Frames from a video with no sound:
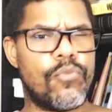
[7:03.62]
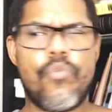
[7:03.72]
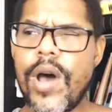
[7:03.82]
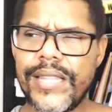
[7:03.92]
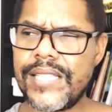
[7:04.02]

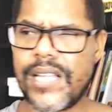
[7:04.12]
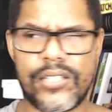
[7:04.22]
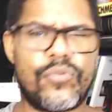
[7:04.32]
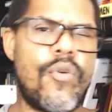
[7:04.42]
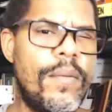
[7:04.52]
What is a
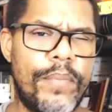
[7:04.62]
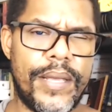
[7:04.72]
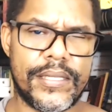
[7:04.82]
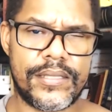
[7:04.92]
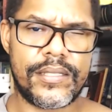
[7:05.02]

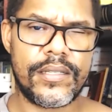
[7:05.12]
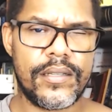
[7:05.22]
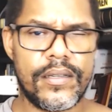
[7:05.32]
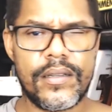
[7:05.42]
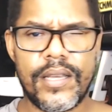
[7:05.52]
Trumpist?
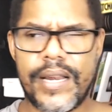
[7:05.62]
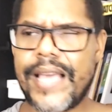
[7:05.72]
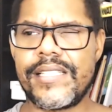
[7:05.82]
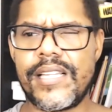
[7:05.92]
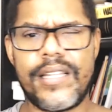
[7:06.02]

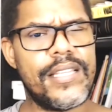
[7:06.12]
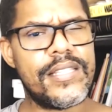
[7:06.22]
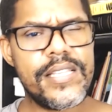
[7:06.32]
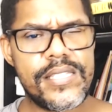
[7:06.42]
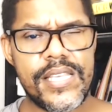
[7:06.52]
Like it's a
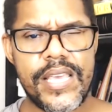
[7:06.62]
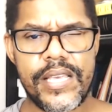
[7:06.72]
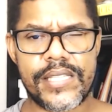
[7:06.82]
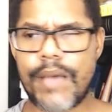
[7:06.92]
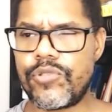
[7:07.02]

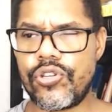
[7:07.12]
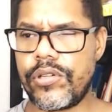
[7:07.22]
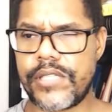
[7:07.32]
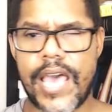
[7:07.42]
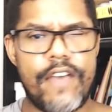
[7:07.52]
disease. I'm
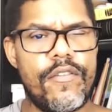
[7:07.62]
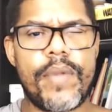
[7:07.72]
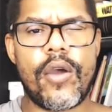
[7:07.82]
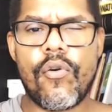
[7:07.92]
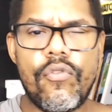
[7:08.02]
just having
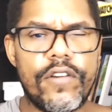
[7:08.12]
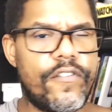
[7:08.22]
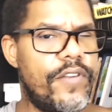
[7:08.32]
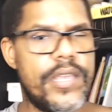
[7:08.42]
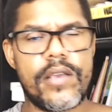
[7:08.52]
my own
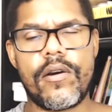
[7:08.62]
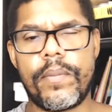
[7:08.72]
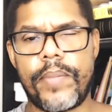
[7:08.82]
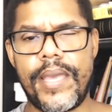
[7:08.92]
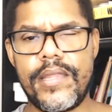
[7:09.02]
freaking
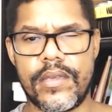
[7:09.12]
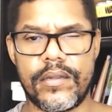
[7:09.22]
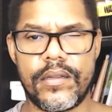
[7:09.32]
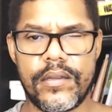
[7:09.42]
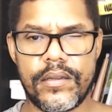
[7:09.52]

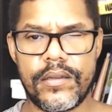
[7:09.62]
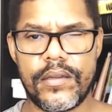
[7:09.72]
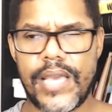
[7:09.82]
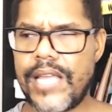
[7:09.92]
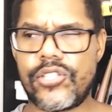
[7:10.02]
opinion.
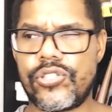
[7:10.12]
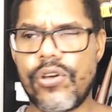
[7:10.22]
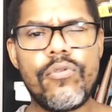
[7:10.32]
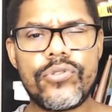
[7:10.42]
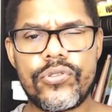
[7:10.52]
It's
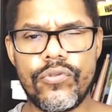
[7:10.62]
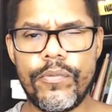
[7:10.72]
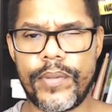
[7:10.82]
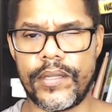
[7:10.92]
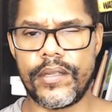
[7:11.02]
so
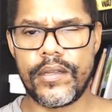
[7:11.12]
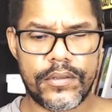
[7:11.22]
stupid.